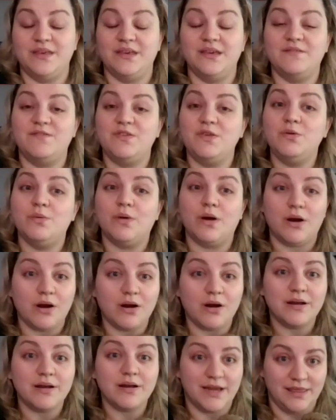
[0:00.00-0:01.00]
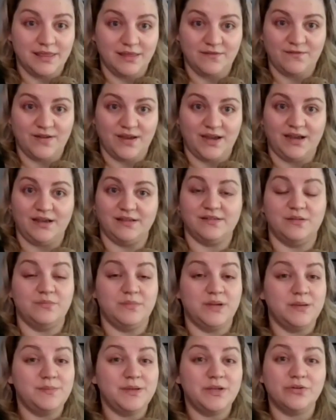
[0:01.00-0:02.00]
If you are in the phase and
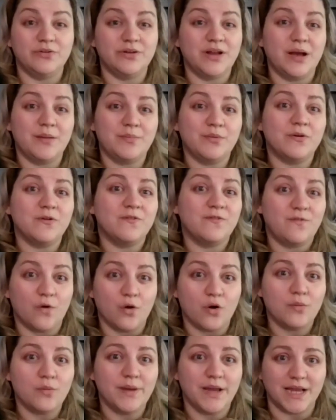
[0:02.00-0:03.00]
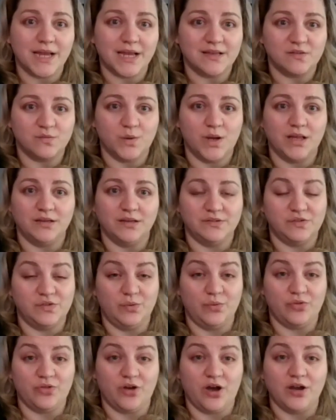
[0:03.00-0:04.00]
maybe you're not performing as well as
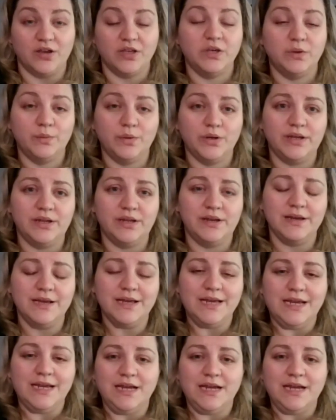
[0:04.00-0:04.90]
you thought you would,